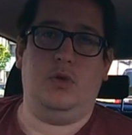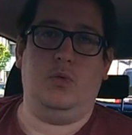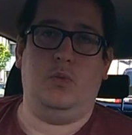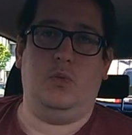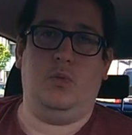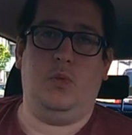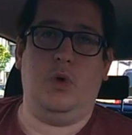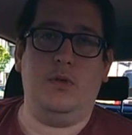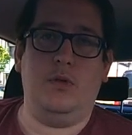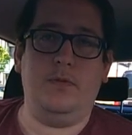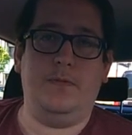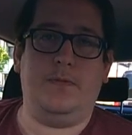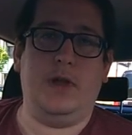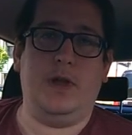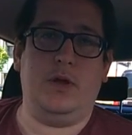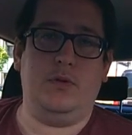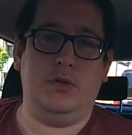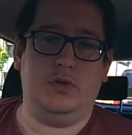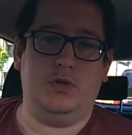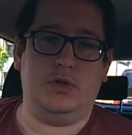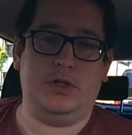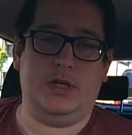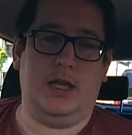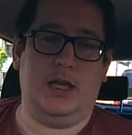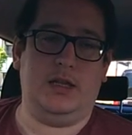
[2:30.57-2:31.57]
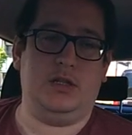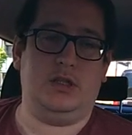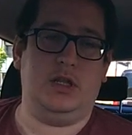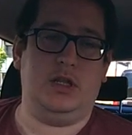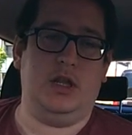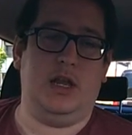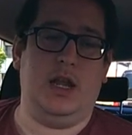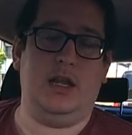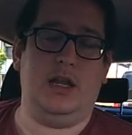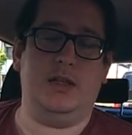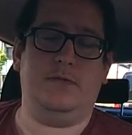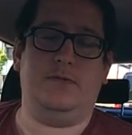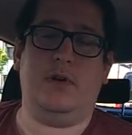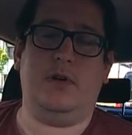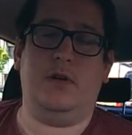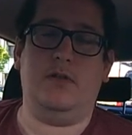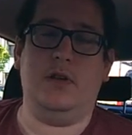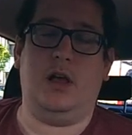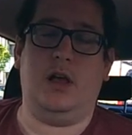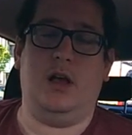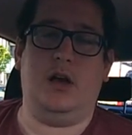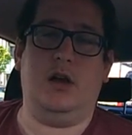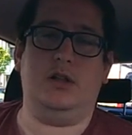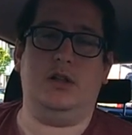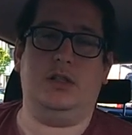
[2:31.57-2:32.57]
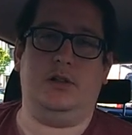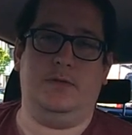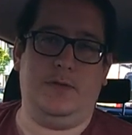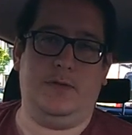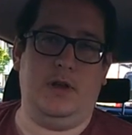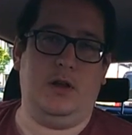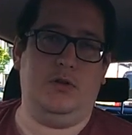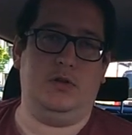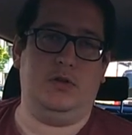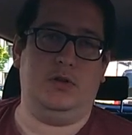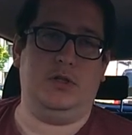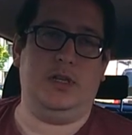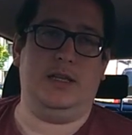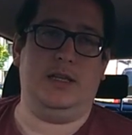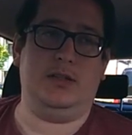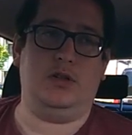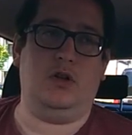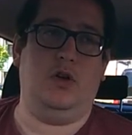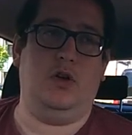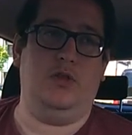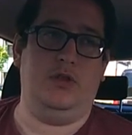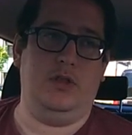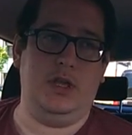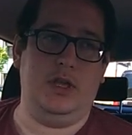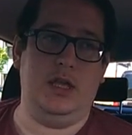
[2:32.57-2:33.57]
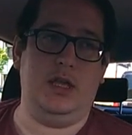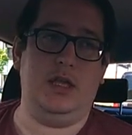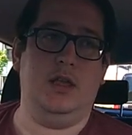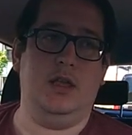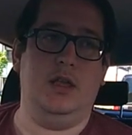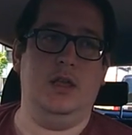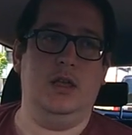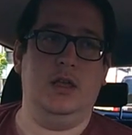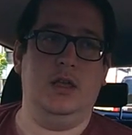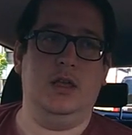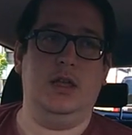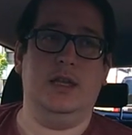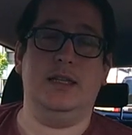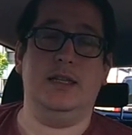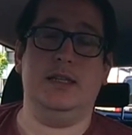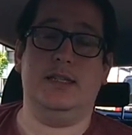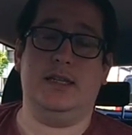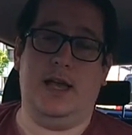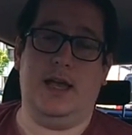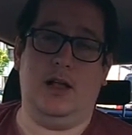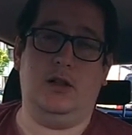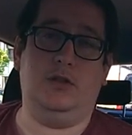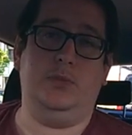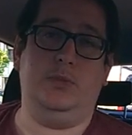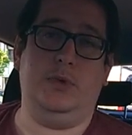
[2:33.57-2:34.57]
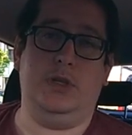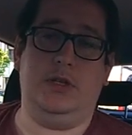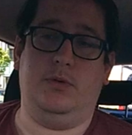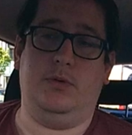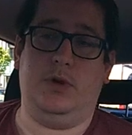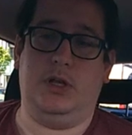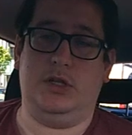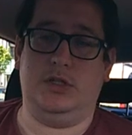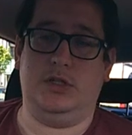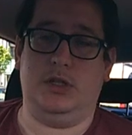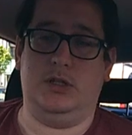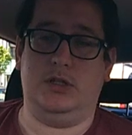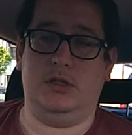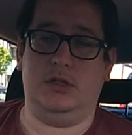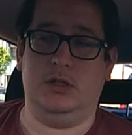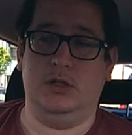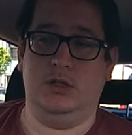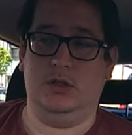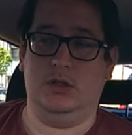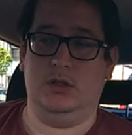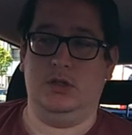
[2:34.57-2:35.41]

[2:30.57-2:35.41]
won't fail your test, and it's very hard to fail your test on the tell me questions.